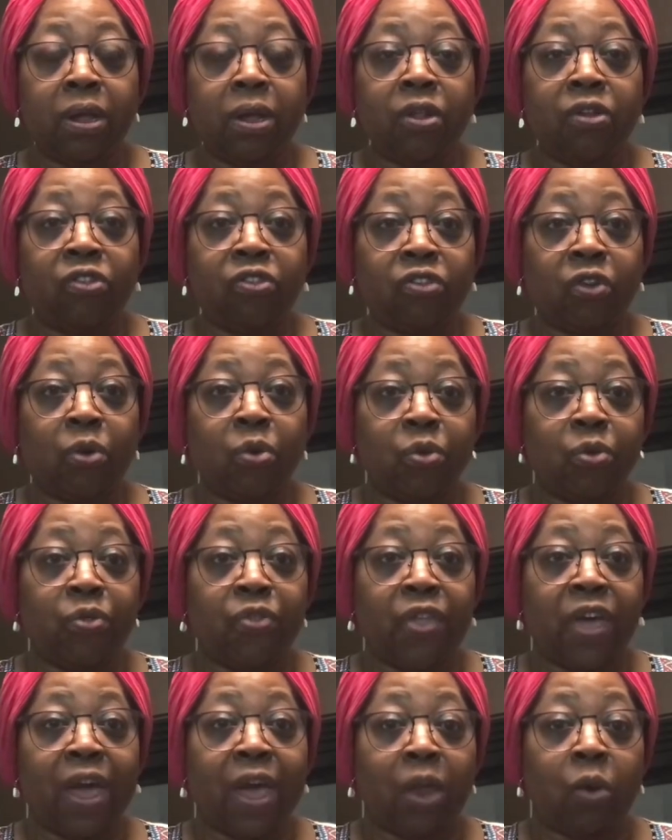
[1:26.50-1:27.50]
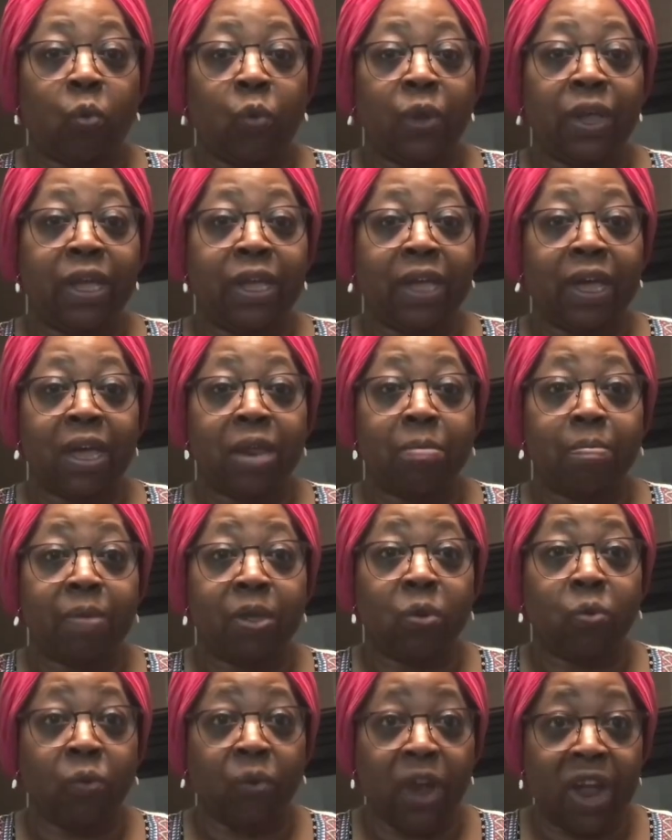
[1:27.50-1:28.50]
so that we can
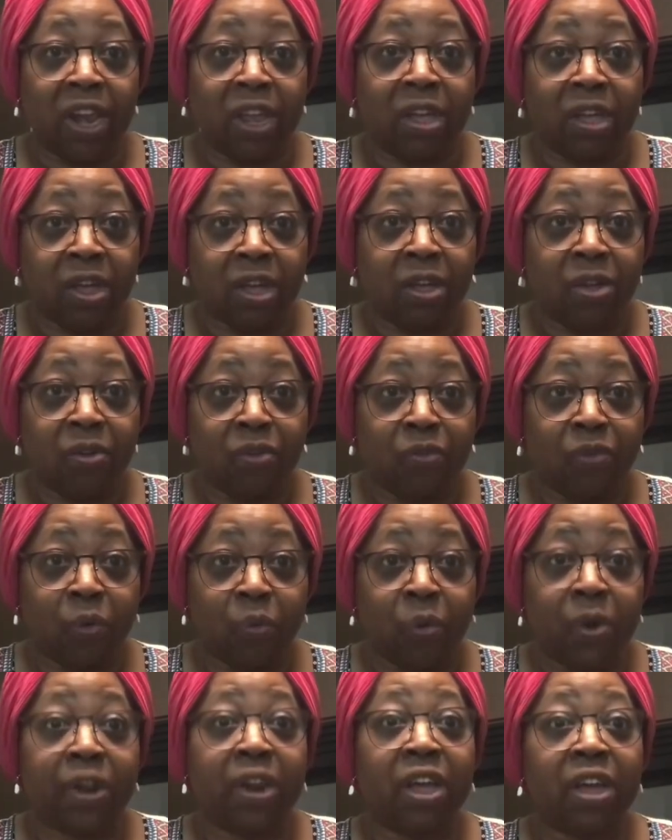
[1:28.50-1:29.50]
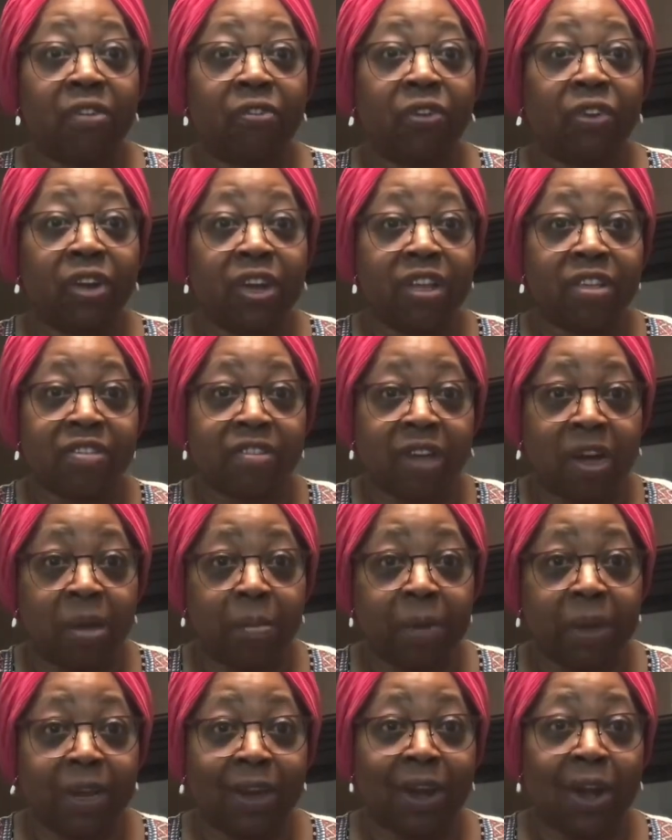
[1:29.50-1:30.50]
be ready for whatever is
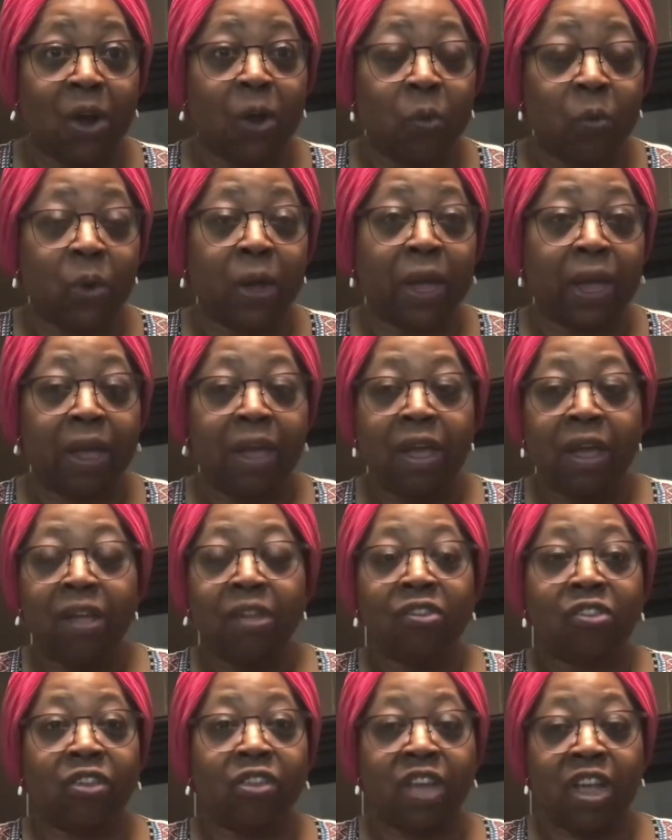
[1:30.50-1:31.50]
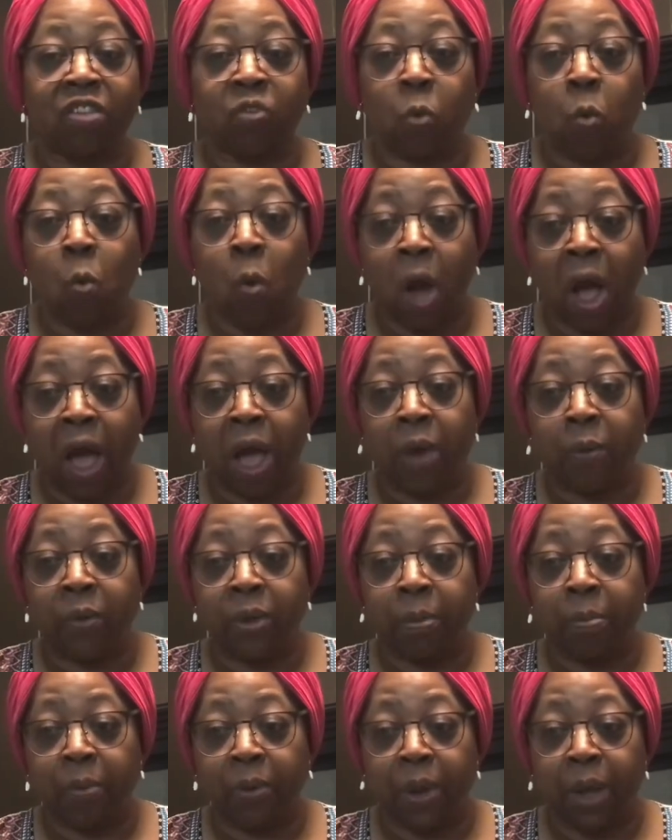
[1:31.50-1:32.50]
coming our way. So that's why
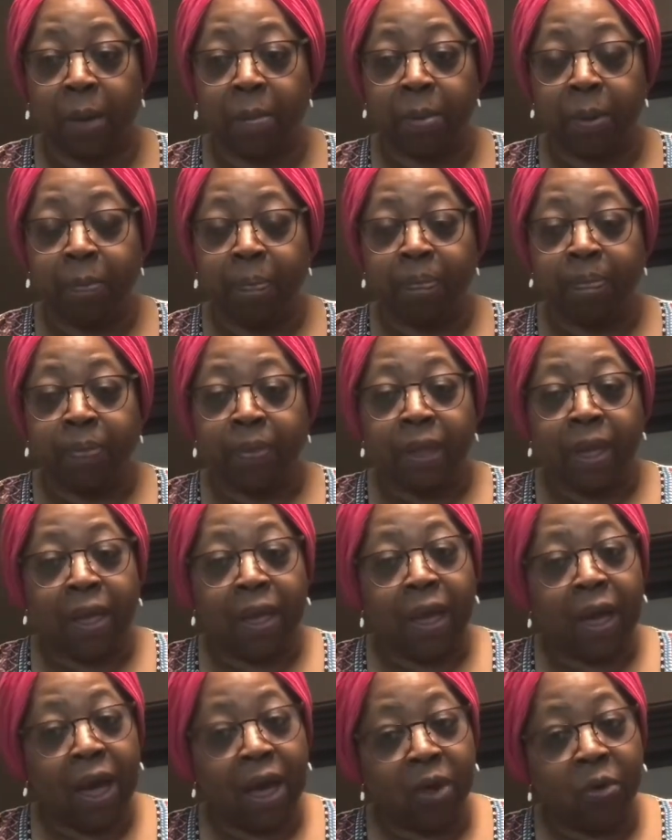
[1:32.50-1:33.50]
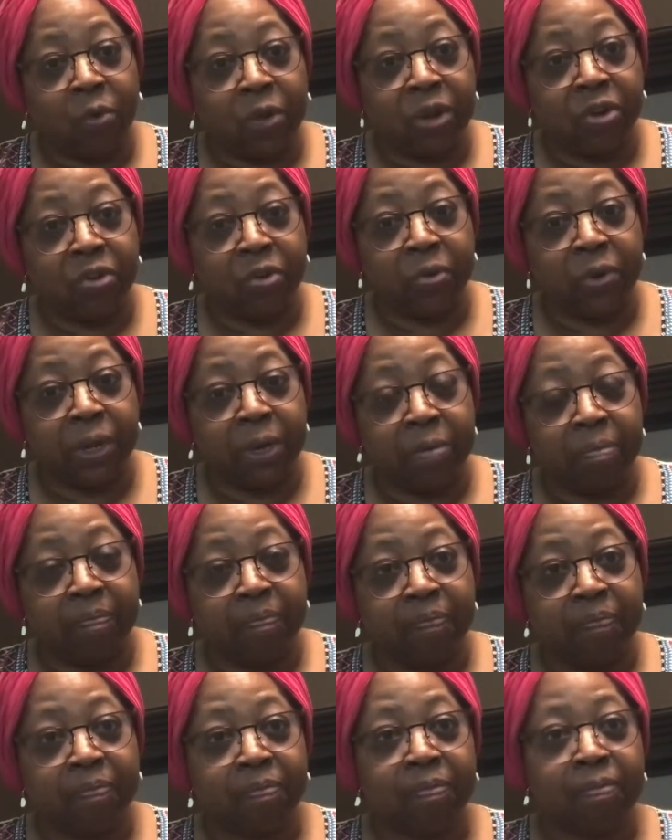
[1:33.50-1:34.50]
we prep. How do we do it?
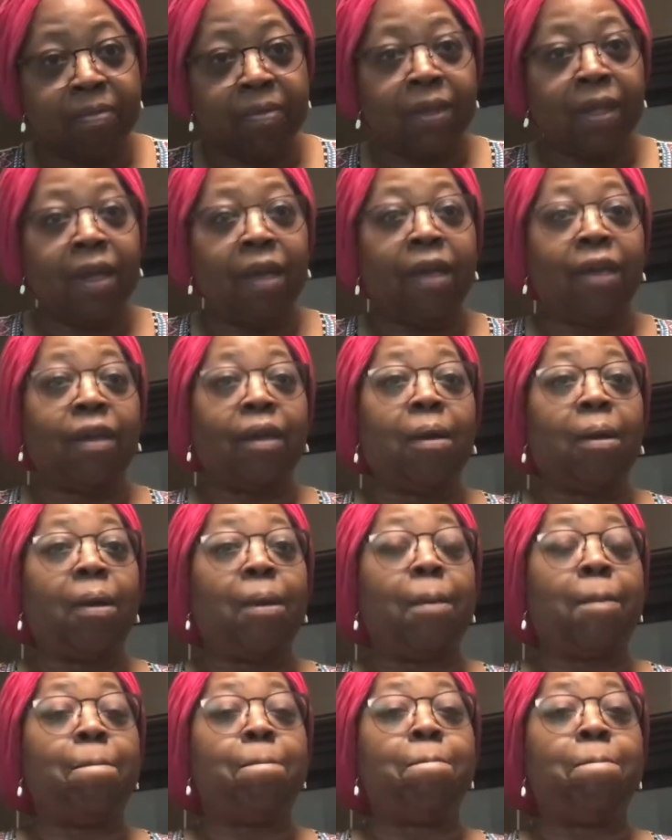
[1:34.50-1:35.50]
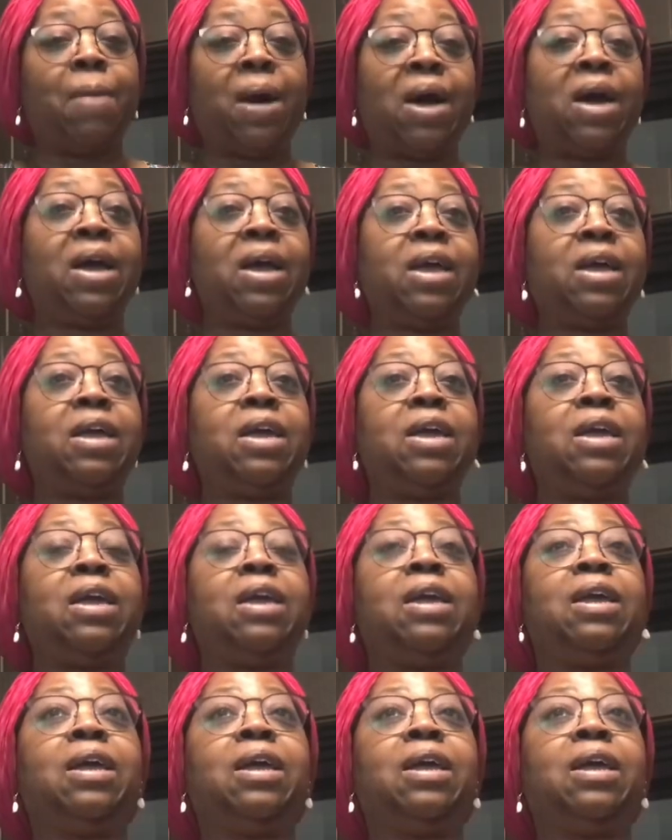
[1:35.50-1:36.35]
My